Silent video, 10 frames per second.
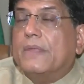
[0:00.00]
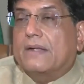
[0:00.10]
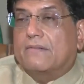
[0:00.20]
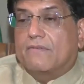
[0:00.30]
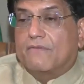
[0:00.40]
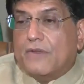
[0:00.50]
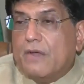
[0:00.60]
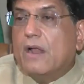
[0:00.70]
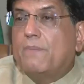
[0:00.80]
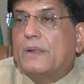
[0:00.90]
that
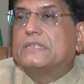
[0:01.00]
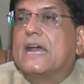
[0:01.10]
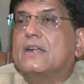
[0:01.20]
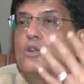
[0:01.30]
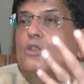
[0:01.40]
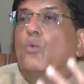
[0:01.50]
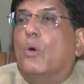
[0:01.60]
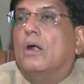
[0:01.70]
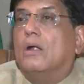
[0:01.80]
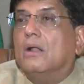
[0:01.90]
we will present to the
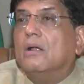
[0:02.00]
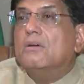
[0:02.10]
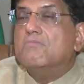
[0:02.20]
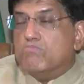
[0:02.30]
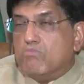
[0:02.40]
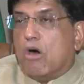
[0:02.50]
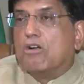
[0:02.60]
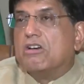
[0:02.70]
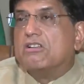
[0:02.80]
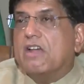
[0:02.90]
world
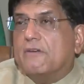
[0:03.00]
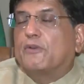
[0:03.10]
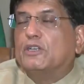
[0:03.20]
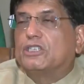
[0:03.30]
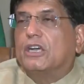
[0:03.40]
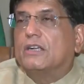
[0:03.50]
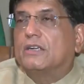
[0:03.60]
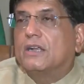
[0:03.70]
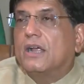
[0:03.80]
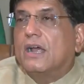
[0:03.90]
modern,
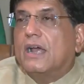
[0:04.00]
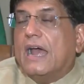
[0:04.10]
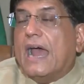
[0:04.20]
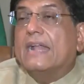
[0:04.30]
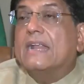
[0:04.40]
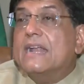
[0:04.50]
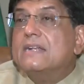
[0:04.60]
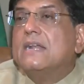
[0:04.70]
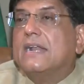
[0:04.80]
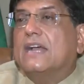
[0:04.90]
efficient and
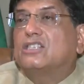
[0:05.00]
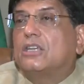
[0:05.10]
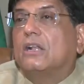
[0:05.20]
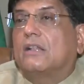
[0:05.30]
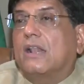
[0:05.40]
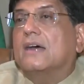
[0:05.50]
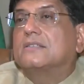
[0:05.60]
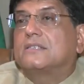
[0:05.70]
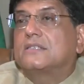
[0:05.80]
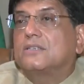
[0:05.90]
international
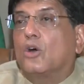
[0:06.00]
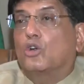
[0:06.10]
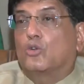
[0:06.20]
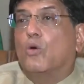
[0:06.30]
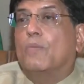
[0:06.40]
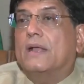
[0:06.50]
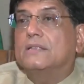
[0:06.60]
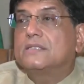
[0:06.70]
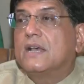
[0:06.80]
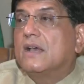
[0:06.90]
class
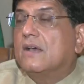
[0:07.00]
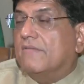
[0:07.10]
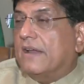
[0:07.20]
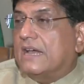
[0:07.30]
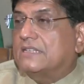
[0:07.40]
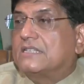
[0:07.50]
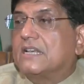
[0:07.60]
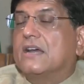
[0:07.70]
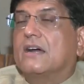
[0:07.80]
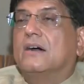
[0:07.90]
automobiles. When I
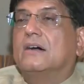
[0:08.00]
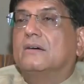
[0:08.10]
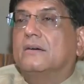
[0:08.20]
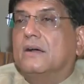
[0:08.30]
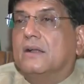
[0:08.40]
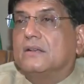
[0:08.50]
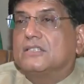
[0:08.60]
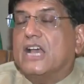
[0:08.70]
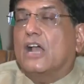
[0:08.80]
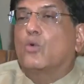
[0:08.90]
see a
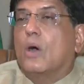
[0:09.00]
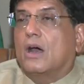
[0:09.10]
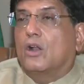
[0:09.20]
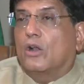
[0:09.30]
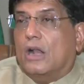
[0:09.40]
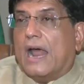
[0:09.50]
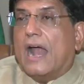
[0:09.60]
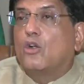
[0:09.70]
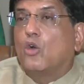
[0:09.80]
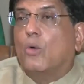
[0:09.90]
Jaguar or a
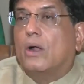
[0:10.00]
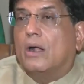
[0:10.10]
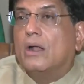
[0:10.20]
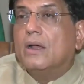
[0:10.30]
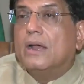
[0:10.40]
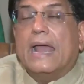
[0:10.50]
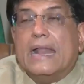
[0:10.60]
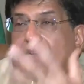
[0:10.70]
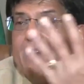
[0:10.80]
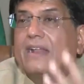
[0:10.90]
Land Rover
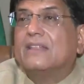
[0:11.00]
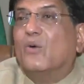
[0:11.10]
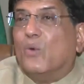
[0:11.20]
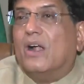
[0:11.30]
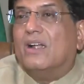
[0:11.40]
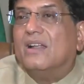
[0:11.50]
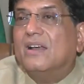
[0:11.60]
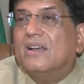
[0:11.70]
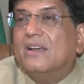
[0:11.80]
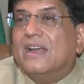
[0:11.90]
anywhere in the world,
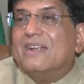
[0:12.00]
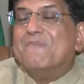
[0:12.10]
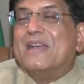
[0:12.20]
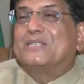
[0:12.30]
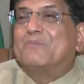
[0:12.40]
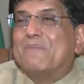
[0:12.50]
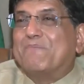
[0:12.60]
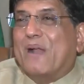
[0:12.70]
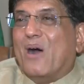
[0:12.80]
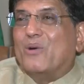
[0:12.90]
it makes me
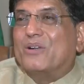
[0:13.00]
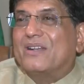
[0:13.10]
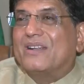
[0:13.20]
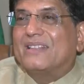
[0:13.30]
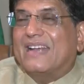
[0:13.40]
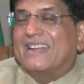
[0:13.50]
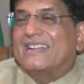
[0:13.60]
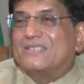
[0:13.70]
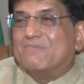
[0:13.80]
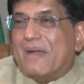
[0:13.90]
proud that
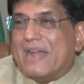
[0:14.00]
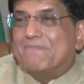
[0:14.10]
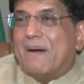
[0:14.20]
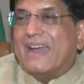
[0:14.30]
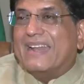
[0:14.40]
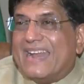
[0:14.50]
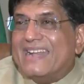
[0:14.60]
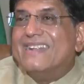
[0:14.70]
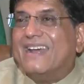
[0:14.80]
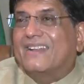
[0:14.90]
it is made by an
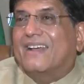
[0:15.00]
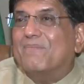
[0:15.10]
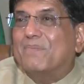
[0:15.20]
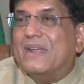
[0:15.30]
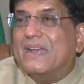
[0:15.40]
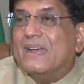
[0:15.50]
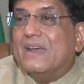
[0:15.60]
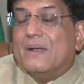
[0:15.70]
Indian company.